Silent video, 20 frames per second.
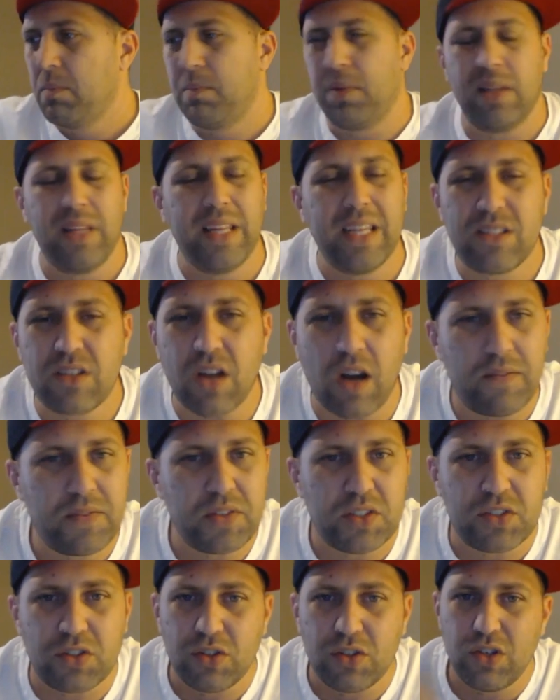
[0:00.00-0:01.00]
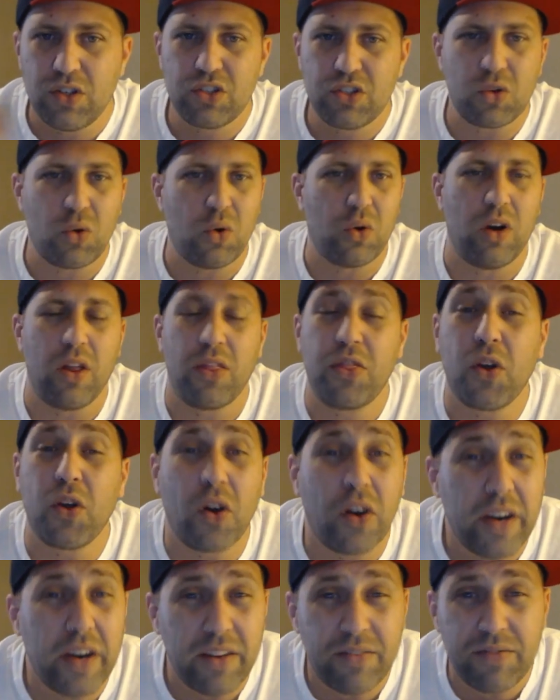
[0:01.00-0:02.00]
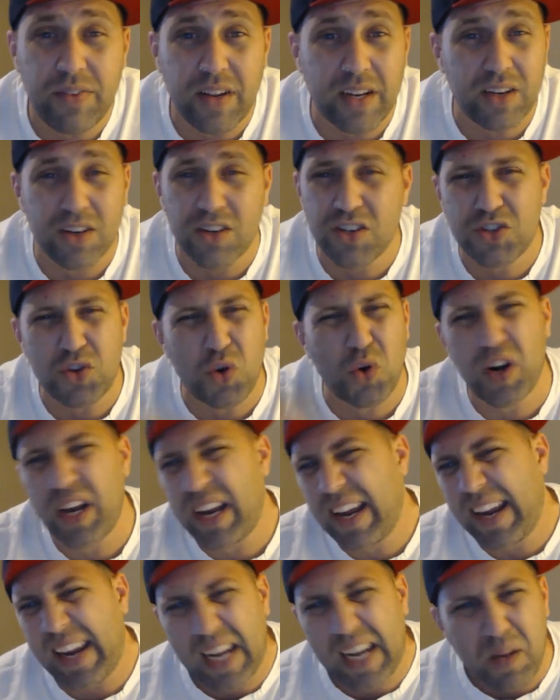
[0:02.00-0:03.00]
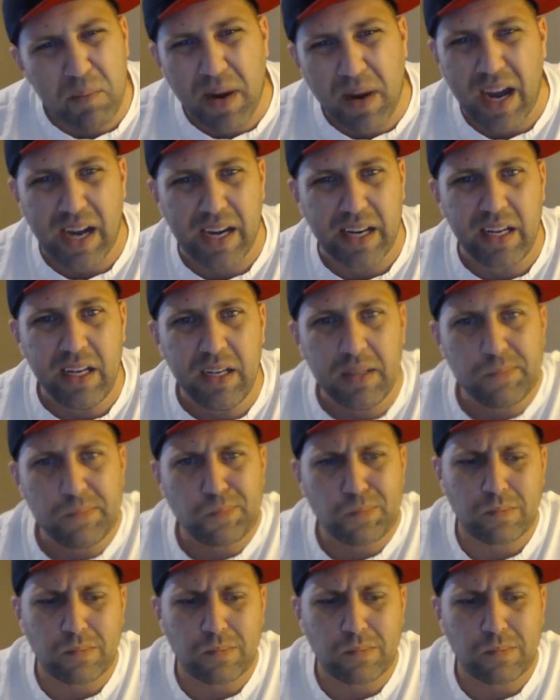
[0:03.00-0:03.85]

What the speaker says: police officers or authority figures or anybody